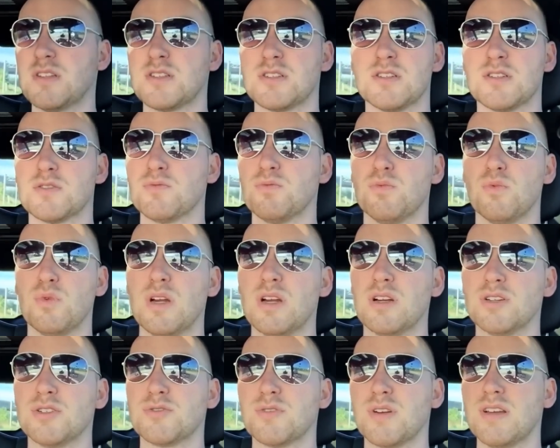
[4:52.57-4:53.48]
this
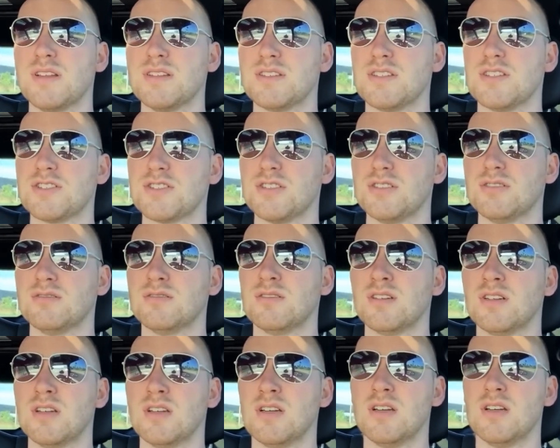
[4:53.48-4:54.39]
weird
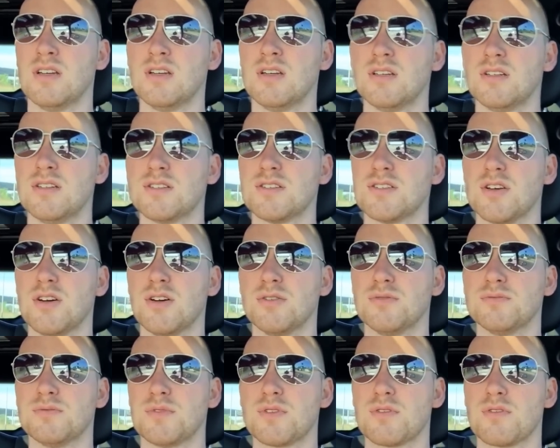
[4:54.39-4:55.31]
transition,
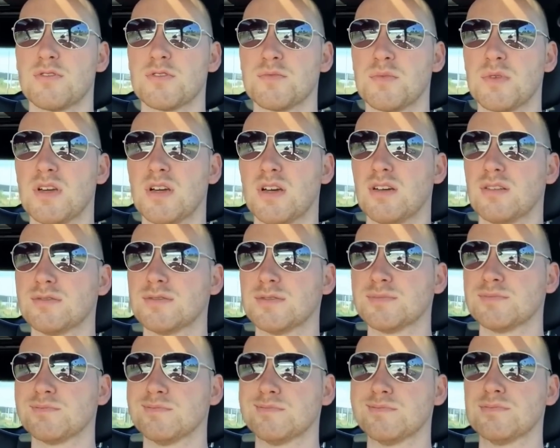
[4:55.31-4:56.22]
so it throws me off.
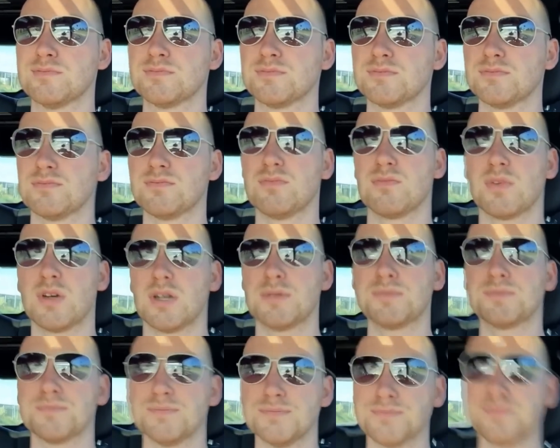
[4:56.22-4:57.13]

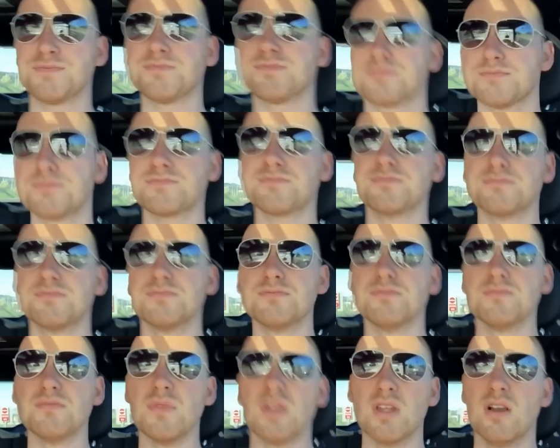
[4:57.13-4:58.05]
But
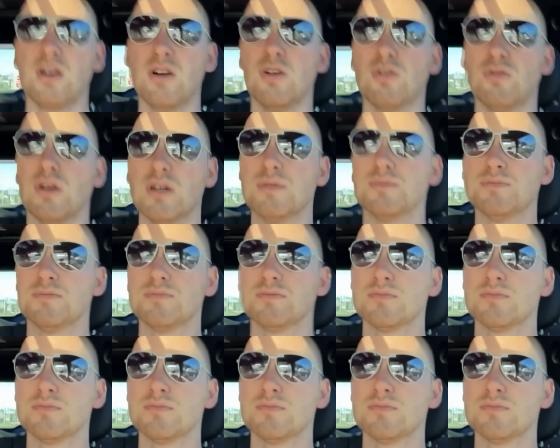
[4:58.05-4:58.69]
oh well.